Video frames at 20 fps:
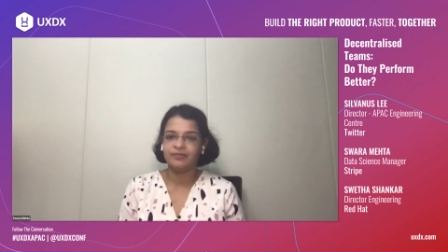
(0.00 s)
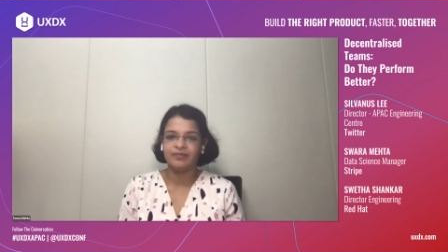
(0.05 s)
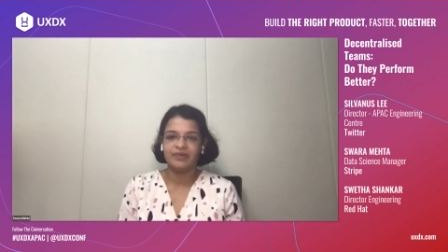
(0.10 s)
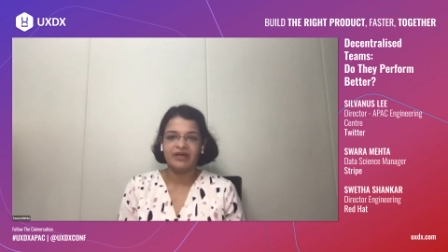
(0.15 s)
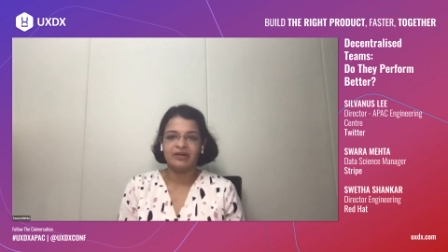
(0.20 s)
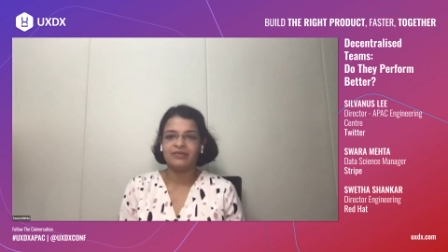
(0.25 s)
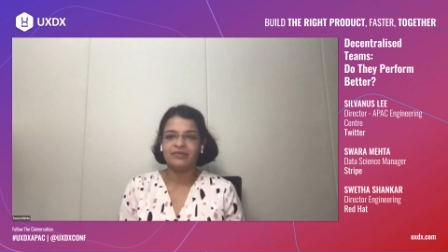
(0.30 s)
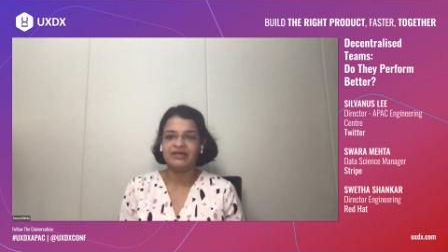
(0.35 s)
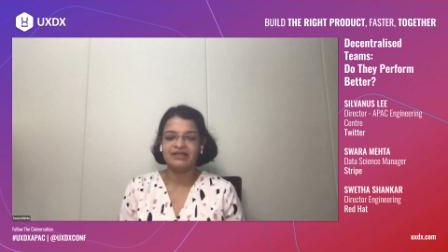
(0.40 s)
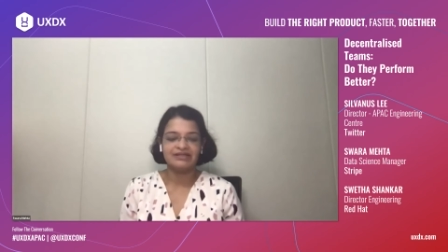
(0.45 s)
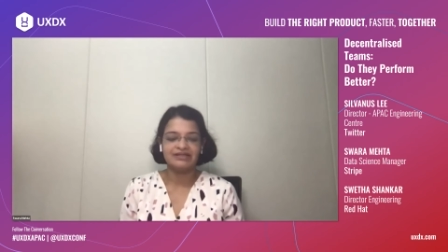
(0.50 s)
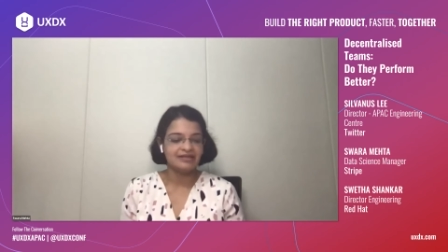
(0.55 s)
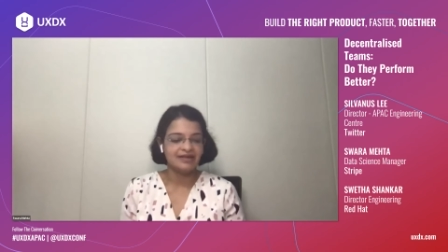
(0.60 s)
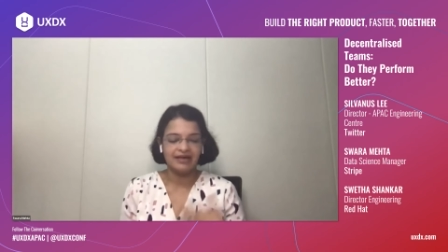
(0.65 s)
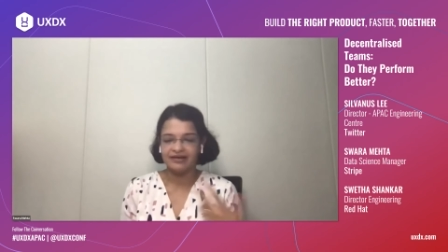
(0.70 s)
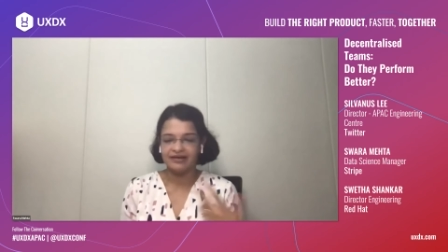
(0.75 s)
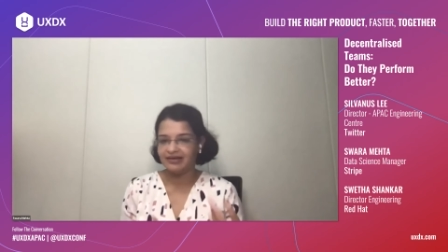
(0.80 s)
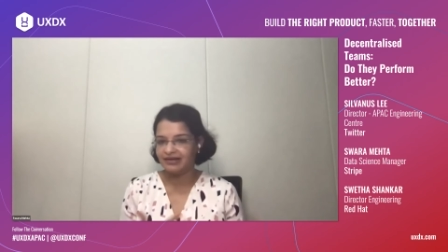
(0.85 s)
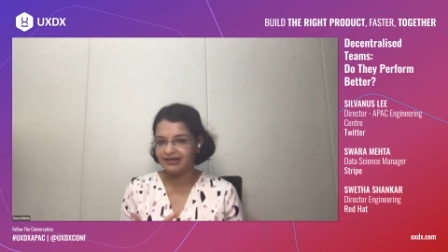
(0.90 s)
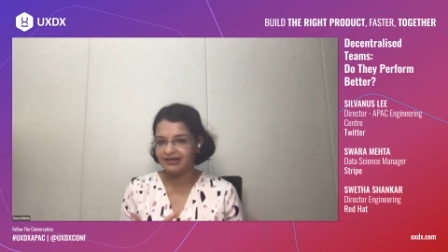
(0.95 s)
payments,
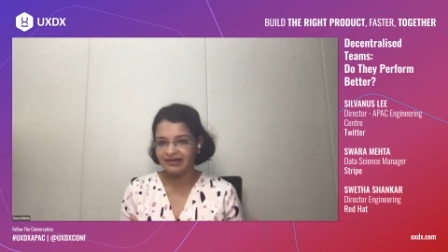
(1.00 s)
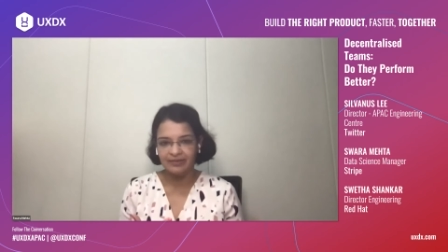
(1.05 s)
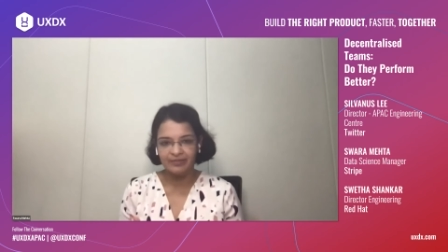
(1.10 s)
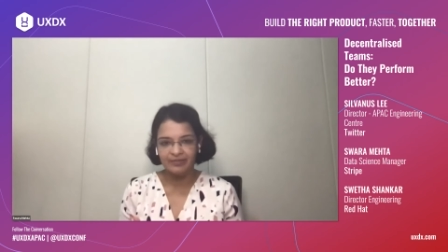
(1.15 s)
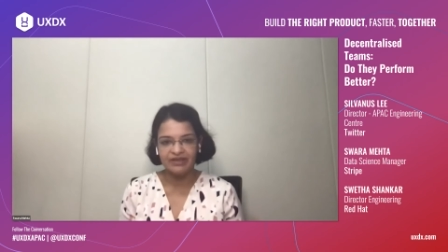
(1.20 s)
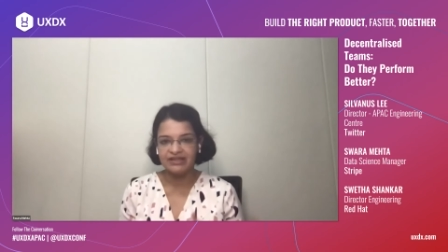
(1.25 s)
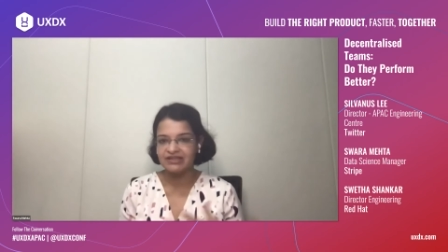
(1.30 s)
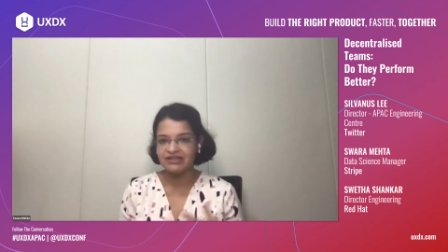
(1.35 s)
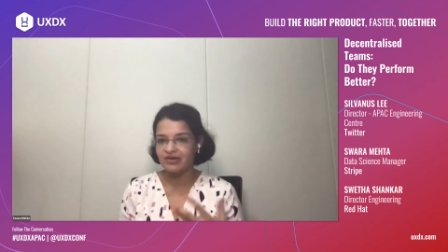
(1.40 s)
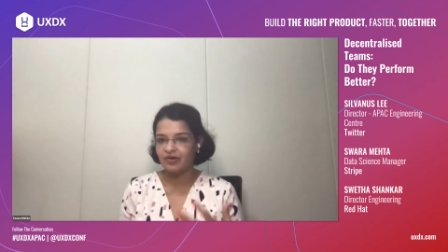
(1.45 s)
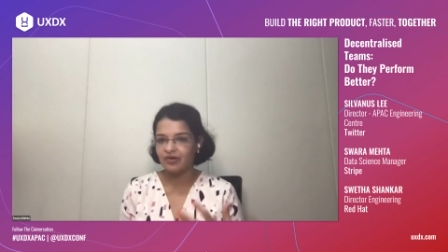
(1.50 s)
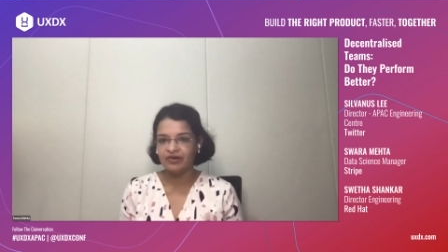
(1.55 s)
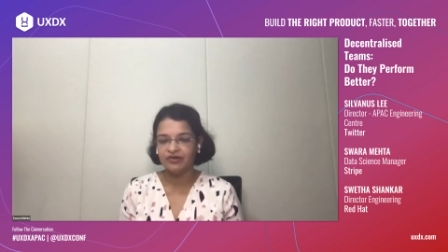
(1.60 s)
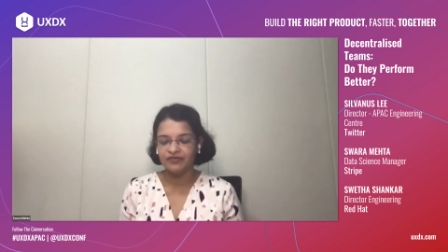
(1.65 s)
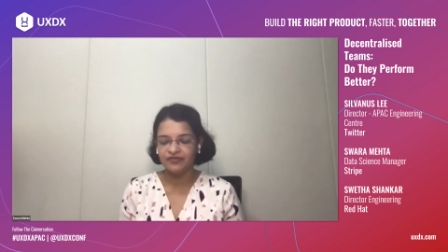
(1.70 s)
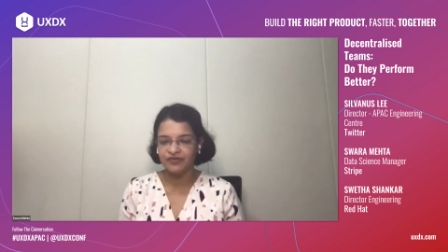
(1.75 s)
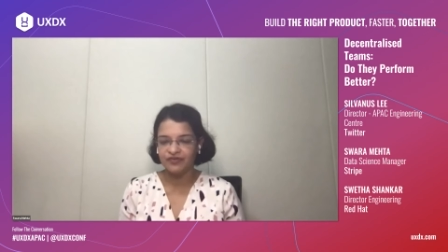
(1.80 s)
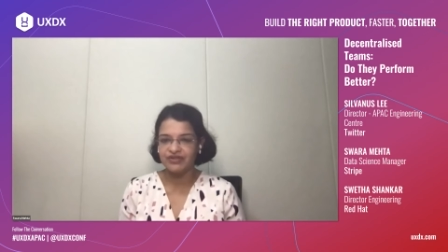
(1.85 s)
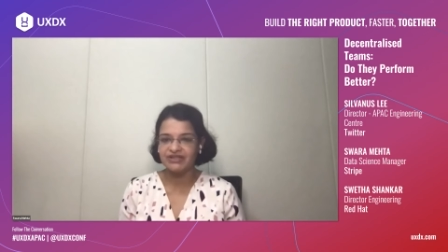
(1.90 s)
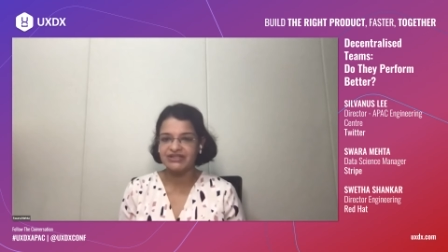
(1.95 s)
direct debits, all
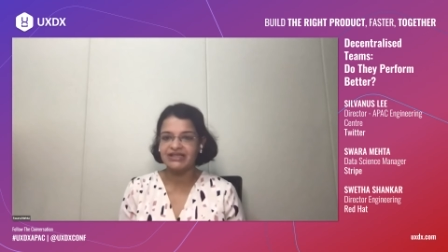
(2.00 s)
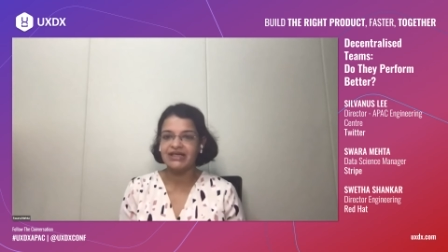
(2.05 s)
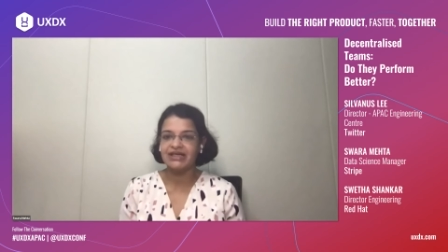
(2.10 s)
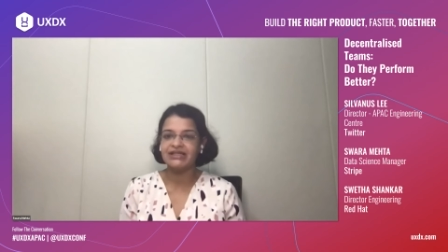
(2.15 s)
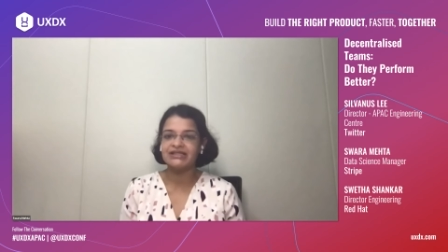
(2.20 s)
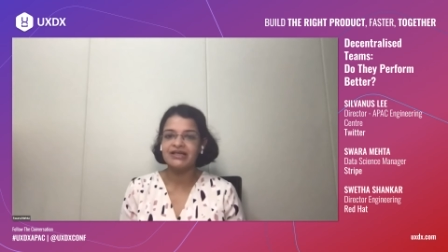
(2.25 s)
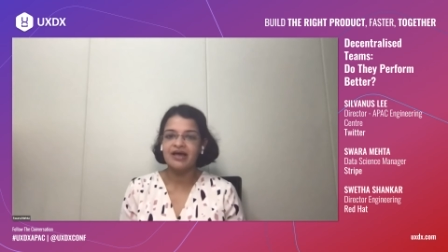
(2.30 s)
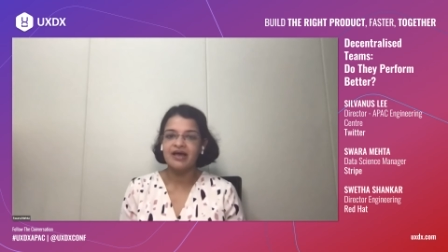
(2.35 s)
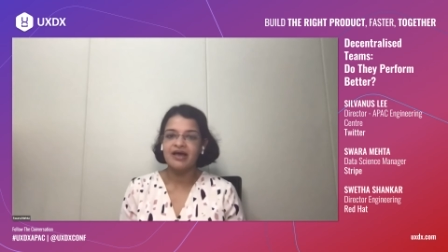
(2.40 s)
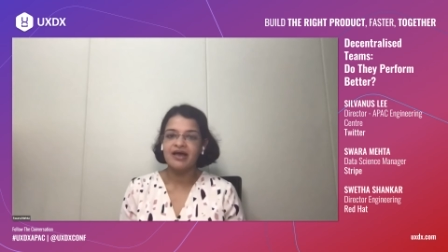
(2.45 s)
of those things